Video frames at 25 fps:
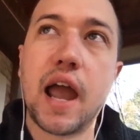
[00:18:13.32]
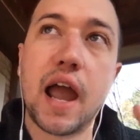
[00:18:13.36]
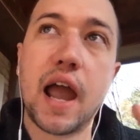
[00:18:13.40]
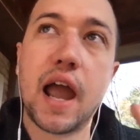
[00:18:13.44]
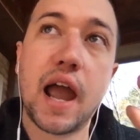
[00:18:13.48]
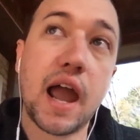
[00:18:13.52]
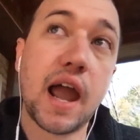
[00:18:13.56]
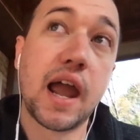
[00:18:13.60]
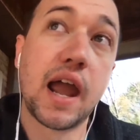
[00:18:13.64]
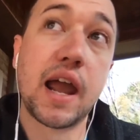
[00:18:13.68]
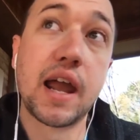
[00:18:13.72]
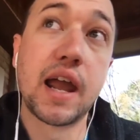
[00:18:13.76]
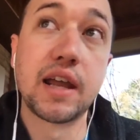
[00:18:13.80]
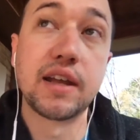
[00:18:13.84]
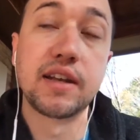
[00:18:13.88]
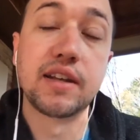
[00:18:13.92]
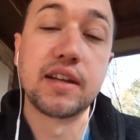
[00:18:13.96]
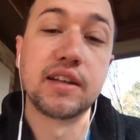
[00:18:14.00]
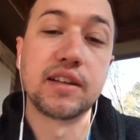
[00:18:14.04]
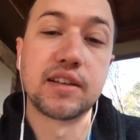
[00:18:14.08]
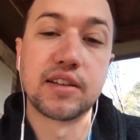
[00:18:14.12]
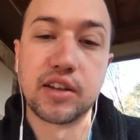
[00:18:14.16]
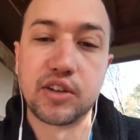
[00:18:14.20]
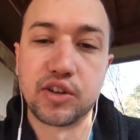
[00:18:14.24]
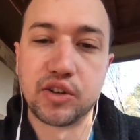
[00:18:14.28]
a
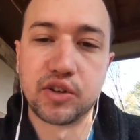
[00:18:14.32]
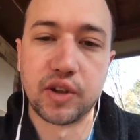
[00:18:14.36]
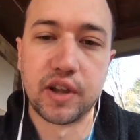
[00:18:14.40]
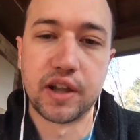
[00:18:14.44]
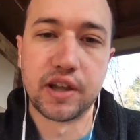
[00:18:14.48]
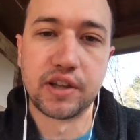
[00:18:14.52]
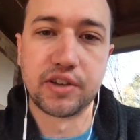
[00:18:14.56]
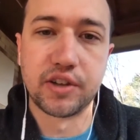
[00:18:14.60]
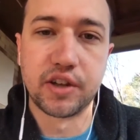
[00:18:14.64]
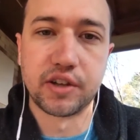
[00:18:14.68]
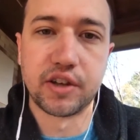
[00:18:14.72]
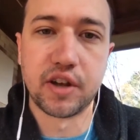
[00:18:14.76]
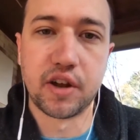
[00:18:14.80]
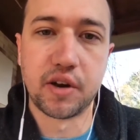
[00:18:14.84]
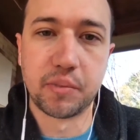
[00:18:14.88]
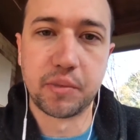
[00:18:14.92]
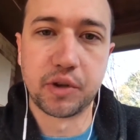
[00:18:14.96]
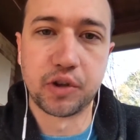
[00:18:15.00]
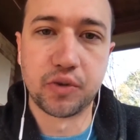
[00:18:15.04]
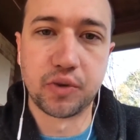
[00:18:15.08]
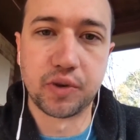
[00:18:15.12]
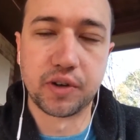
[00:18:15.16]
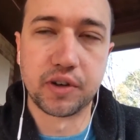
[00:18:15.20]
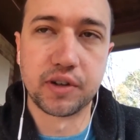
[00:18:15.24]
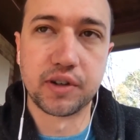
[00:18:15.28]
decentralized autonomous
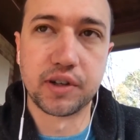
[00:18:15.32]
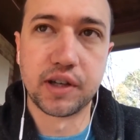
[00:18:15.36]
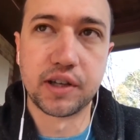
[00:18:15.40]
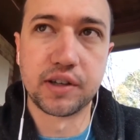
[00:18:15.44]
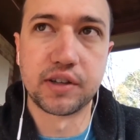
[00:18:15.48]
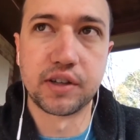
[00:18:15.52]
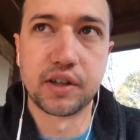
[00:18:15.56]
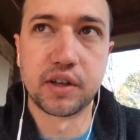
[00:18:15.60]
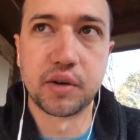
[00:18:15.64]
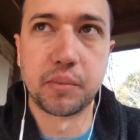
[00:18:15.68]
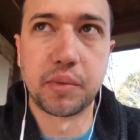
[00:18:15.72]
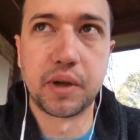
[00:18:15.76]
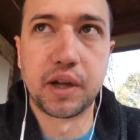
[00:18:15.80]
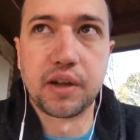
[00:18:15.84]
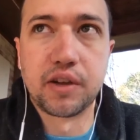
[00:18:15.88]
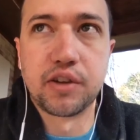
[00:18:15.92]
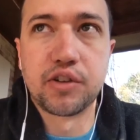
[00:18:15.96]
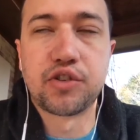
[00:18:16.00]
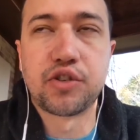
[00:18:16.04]
organization could be.